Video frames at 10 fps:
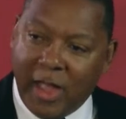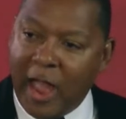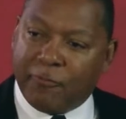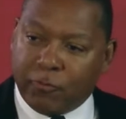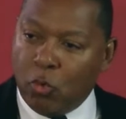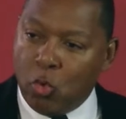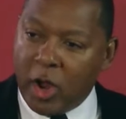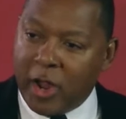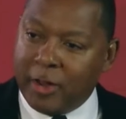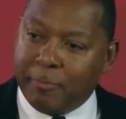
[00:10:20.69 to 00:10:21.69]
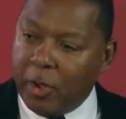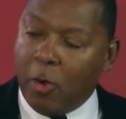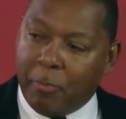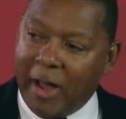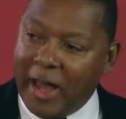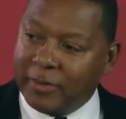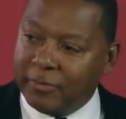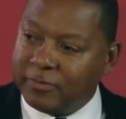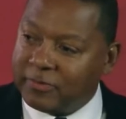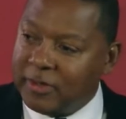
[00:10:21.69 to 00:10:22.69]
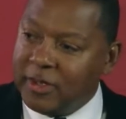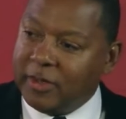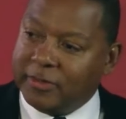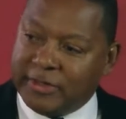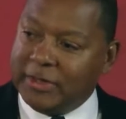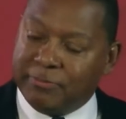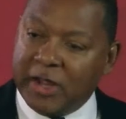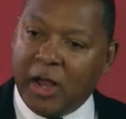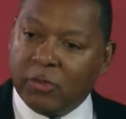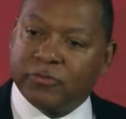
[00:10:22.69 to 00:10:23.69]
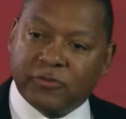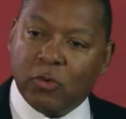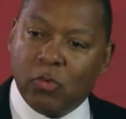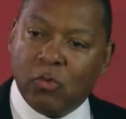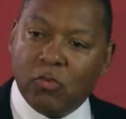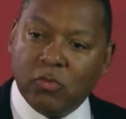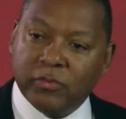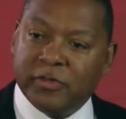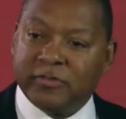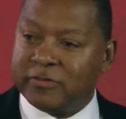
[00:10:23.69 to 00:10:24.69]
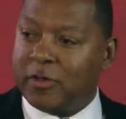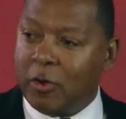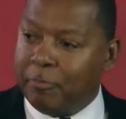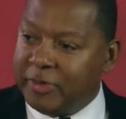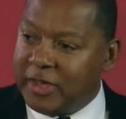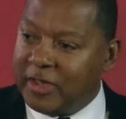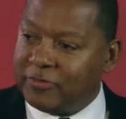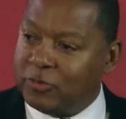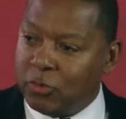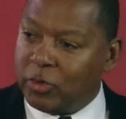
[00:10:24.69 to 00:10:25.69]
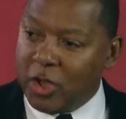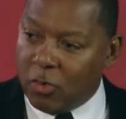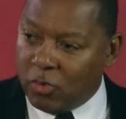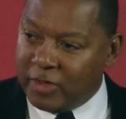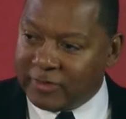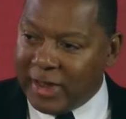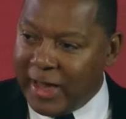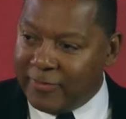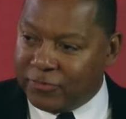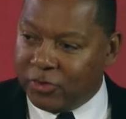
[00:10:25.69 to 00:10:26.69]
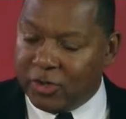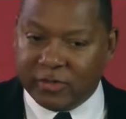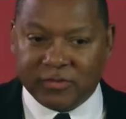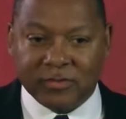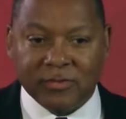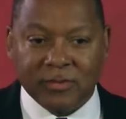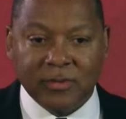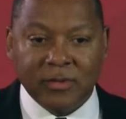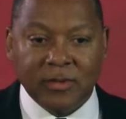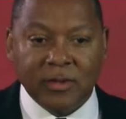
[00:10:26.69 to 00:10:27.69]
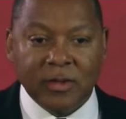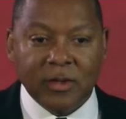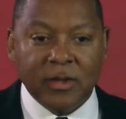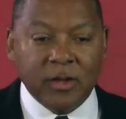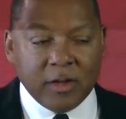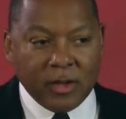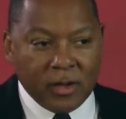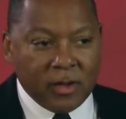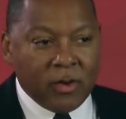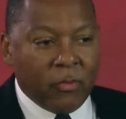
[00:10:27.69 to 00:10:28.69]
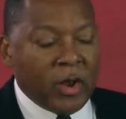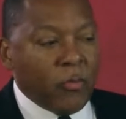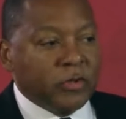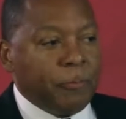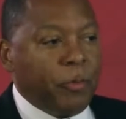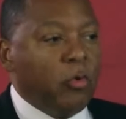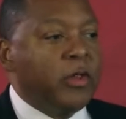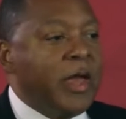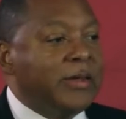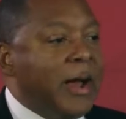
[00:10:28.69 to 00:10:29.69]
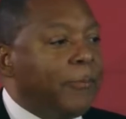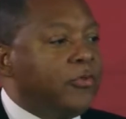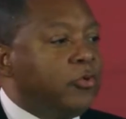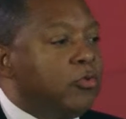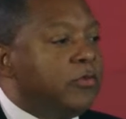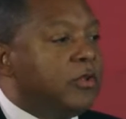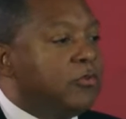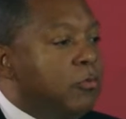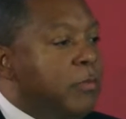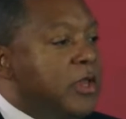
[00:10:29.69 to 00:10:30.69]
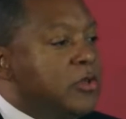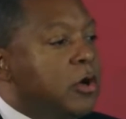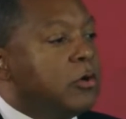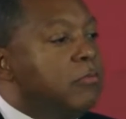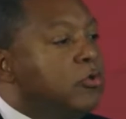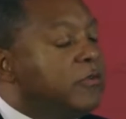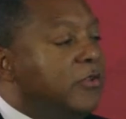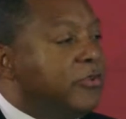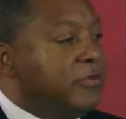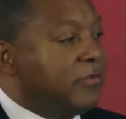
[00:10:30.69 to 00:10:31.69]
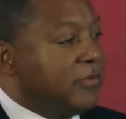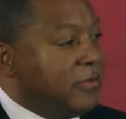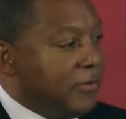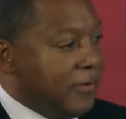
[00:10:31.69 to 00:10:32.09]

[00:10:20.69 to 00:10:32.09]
Afro wearing, bell bottoms, deep down soul. This is all BS. You know they're always lying to us. When I went to Poland, I had the opportunity to meet younger musicians.